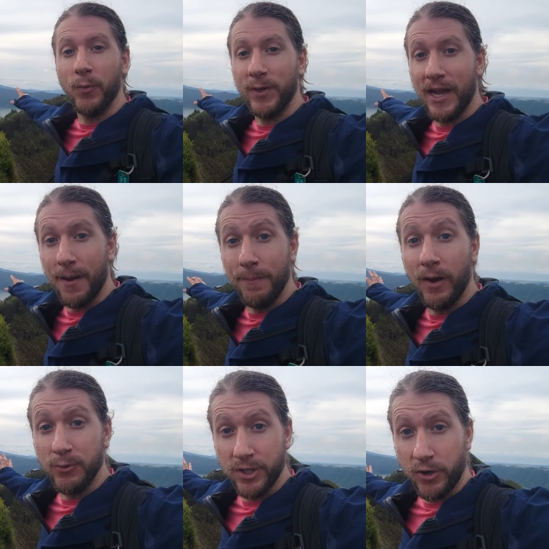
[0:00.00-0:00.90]
we got
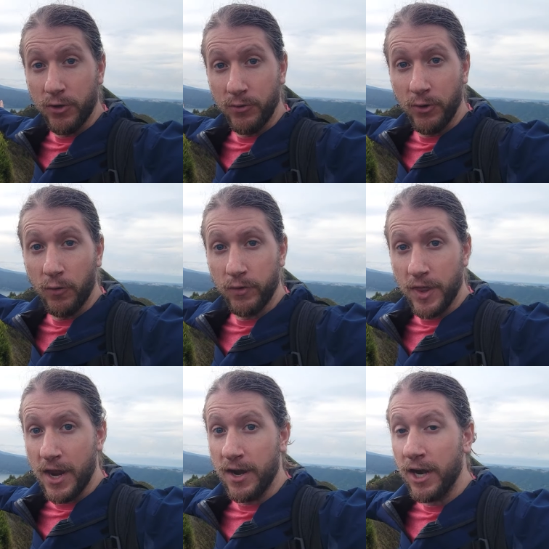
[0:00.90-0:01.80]
Mount Agung over
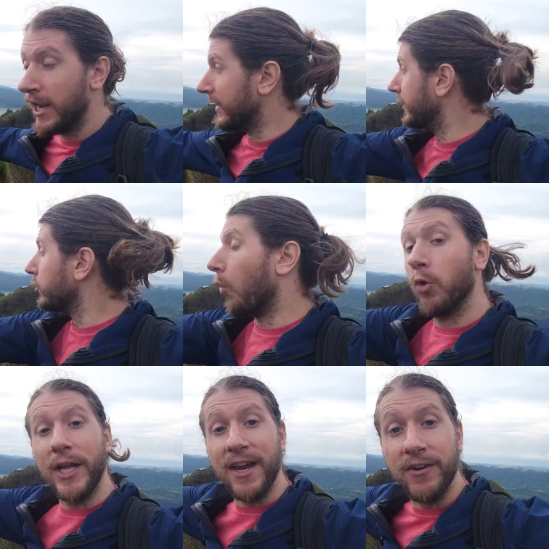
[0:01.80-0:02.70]
there. This
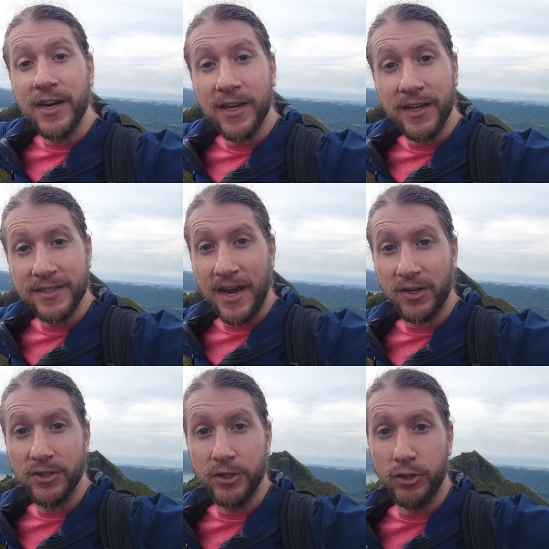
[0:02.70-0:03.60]
whole area is
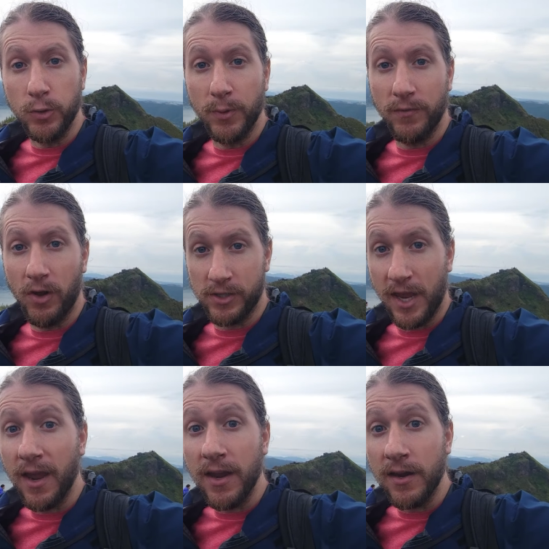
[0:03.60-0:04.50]
actually a super
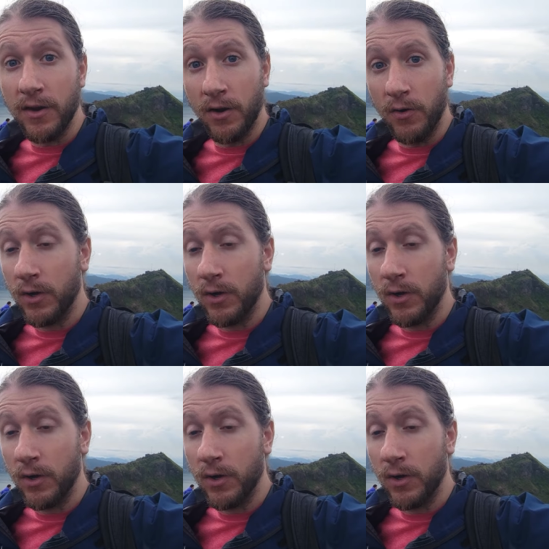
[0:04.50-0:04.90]
volcano.